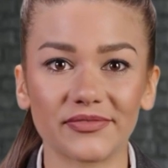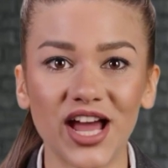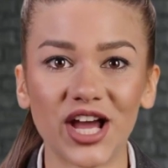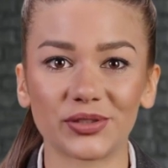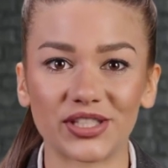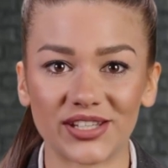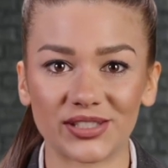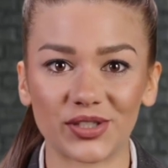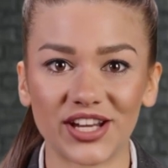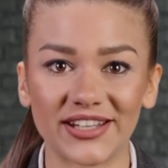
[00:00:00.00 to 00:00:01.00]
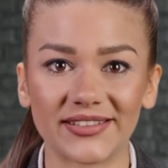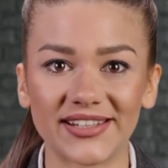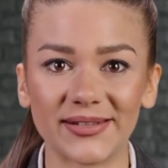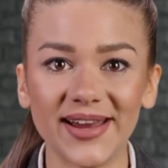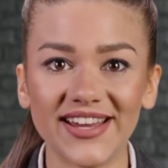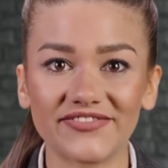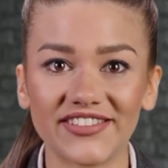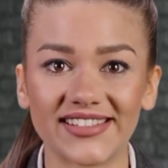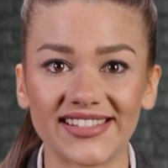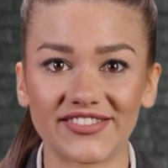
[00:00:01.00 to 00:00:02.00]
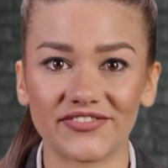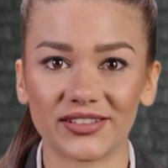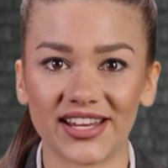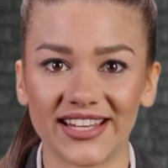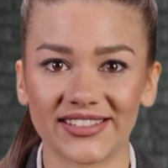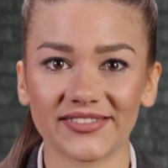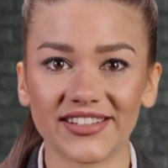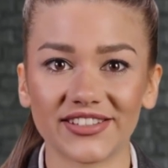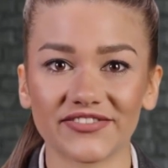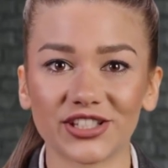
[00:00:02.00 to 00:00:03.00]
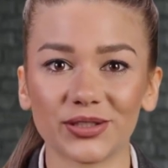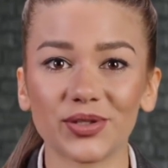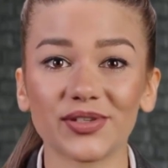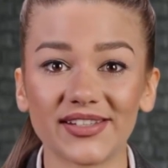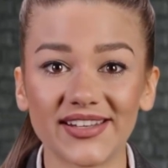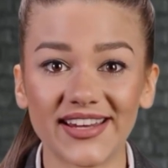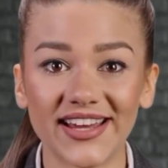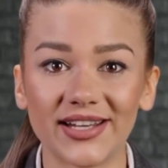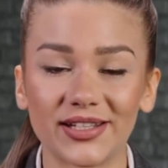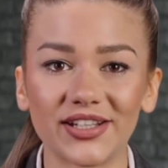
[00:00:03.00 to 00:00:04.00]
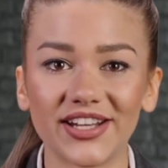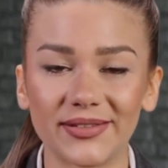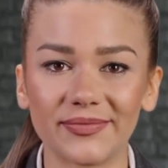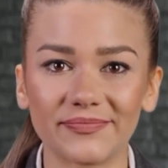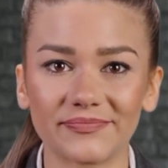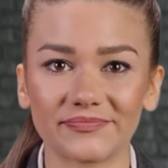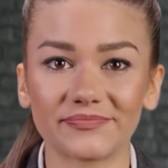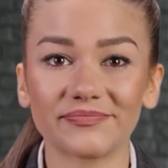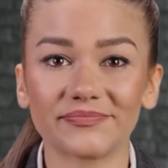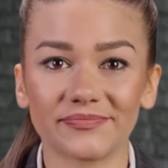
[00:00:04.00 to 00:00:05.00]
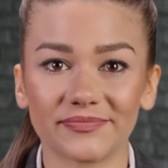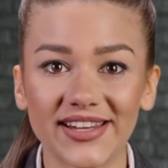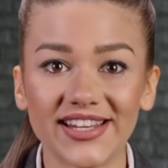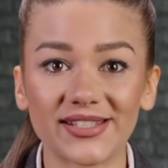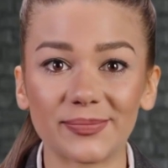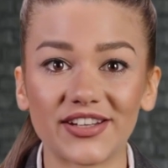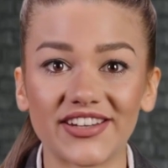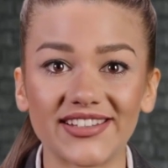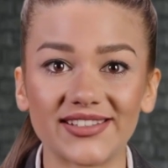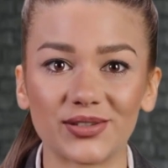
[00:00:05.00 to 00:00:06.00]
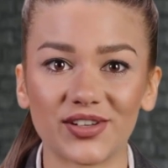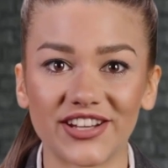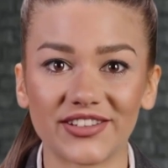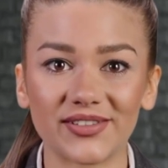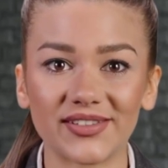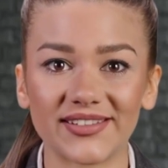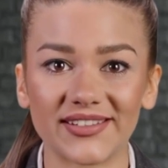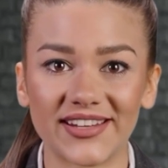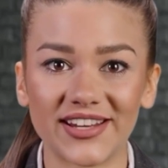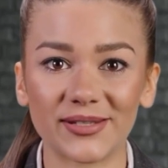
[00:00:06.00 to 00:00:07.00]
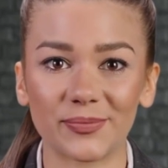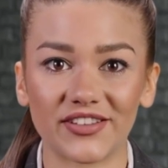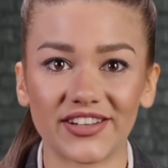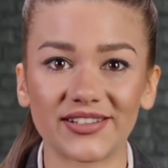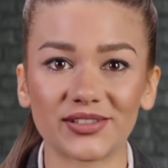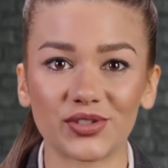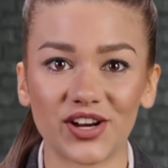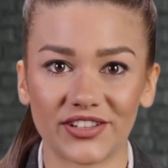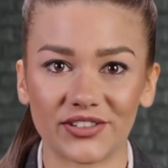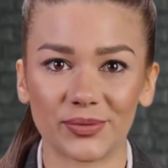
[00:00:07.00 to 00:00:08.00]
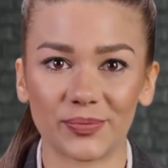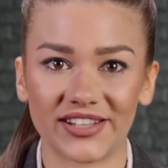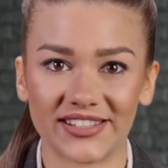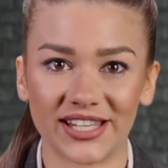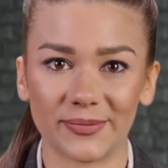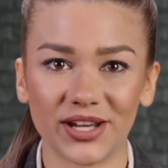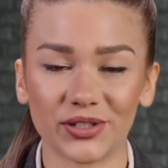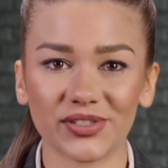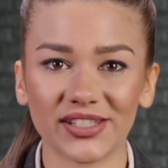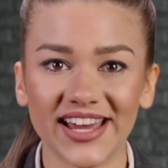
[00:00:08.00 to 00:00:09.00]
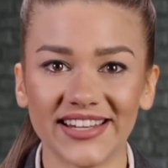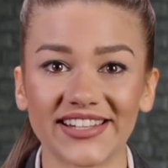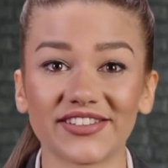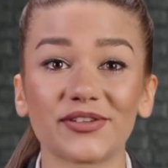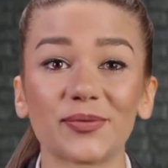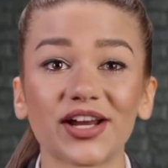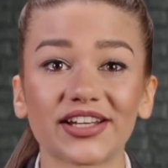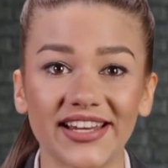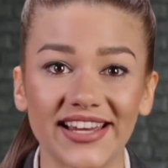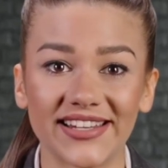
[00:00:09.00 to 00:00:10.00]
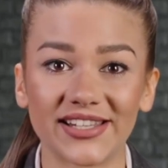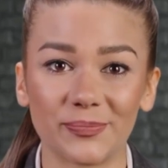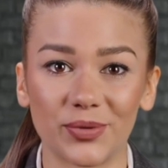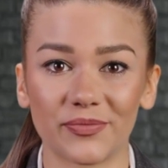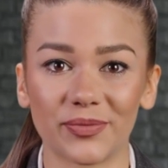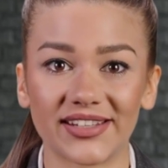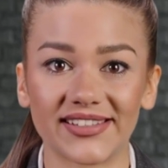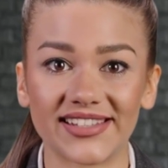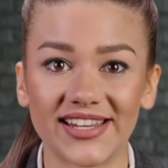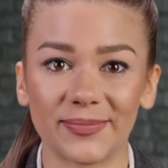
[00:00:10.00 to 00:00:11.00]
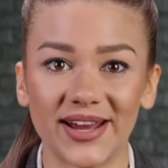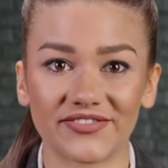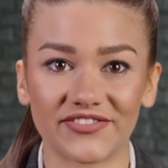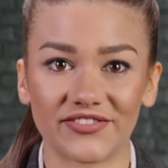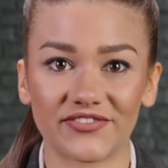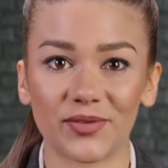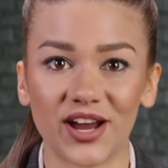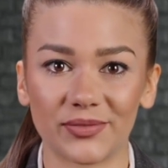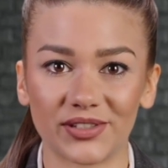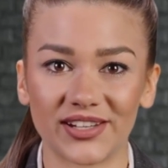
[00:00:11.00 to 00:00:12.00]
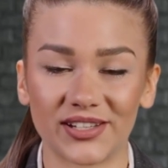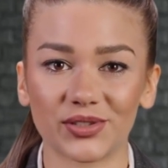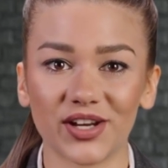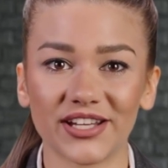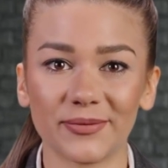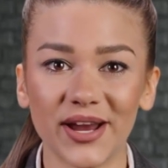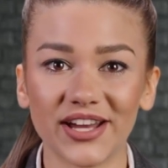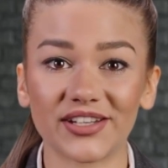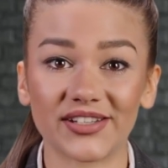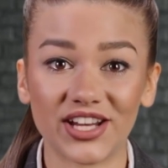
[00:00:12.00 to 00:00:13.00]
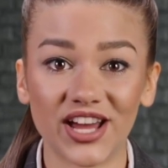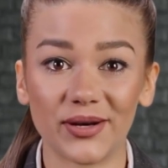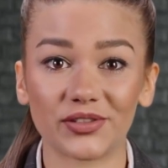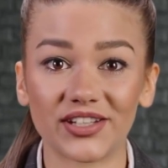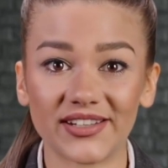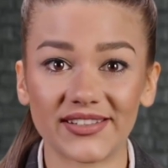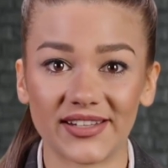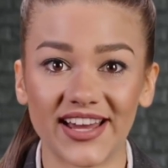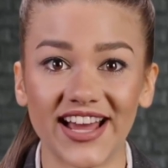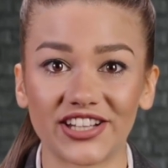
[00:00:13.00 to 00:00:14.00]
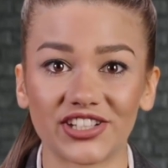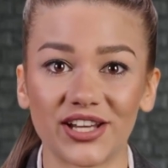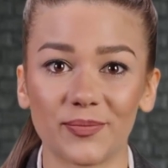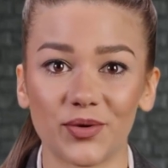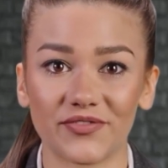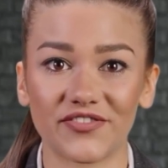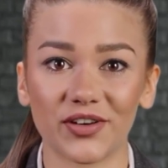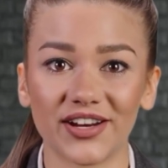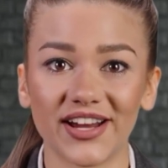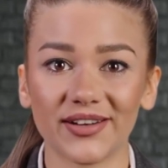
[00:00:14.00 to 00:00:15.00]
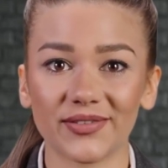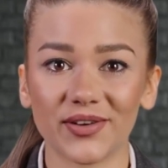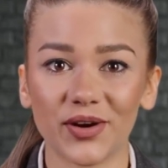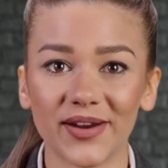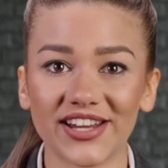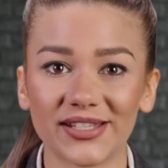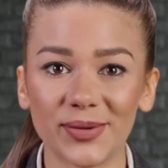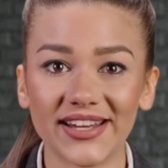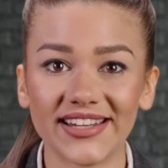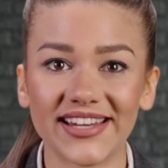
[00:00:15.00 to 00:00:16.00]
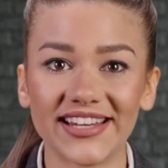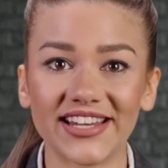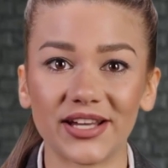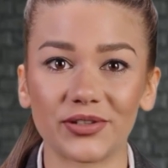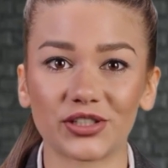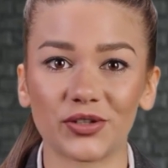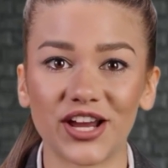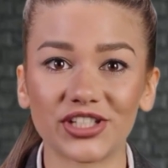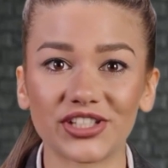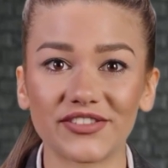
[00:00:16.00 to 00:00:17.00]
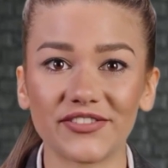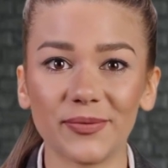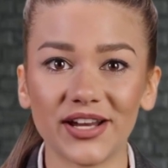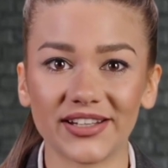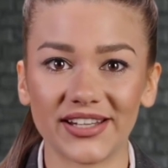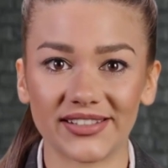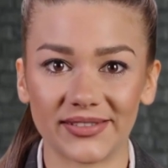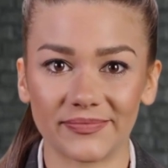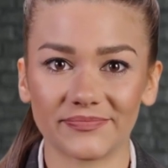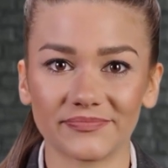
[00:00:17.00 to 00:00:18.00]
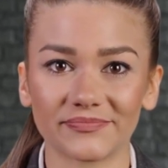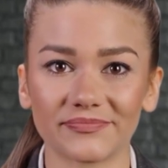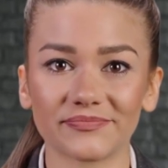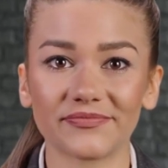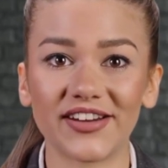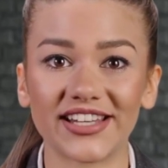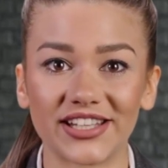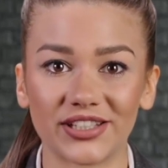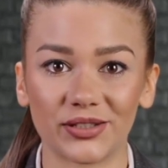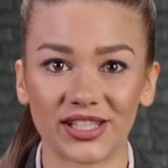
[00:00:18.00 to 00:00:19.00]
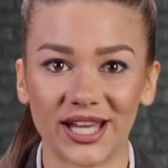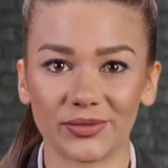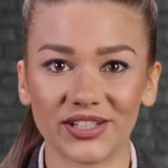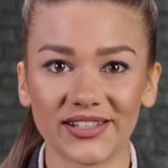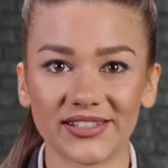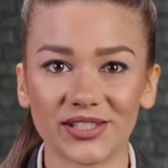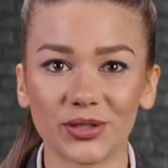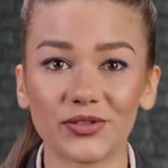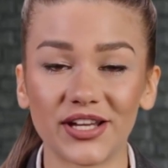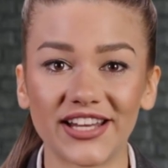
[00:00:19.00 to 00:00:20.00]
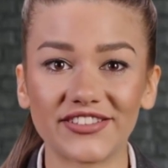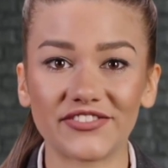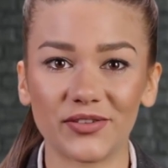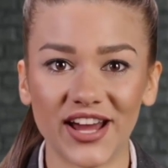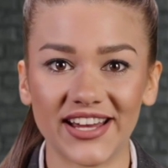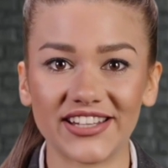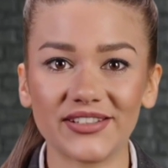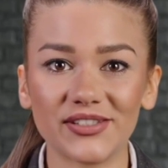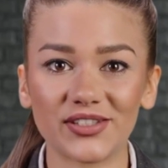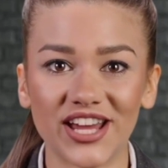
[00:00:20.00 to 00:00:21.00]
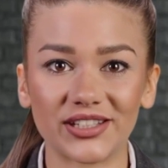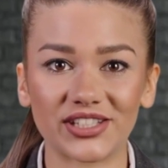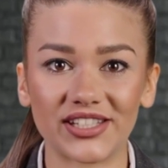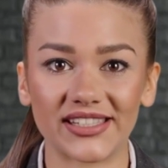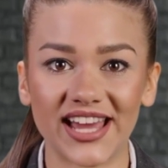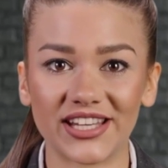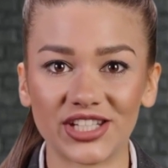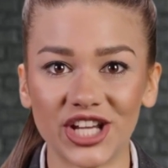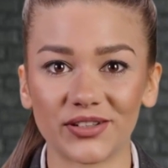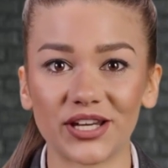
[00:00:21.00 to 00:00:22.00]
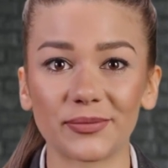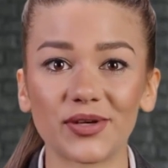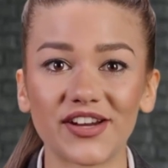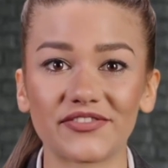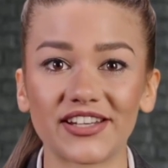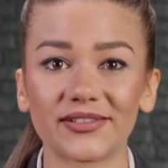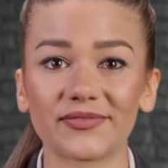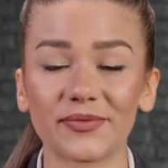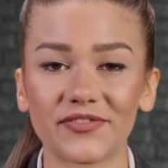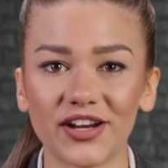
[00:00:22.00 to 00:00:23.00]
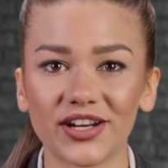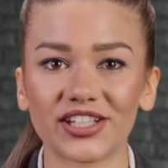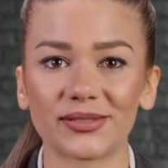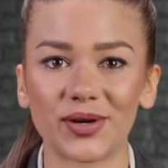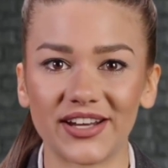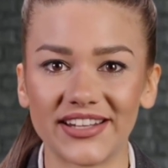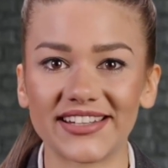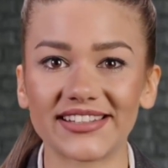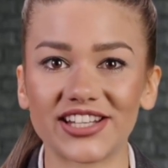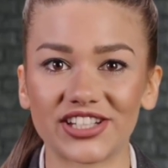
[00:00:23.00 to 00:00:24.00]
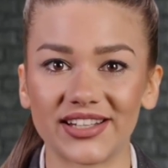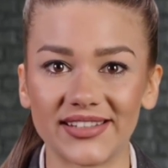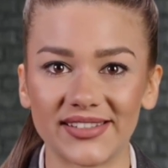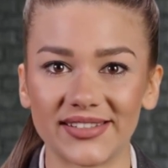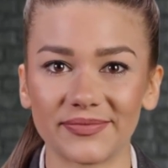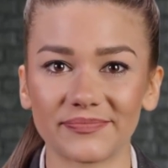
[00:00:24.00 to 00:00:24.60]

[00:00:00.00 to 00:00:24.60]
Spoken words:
Options trading can benefit several types of individuals, including experienced traders. Experienced traders with a deep understanding of the market and its movements can benefit from options trading by using options to hedge their portfolio or by speculating on the direction of the market. They can use options to create a variety of strategies and generate profit from various market conditions.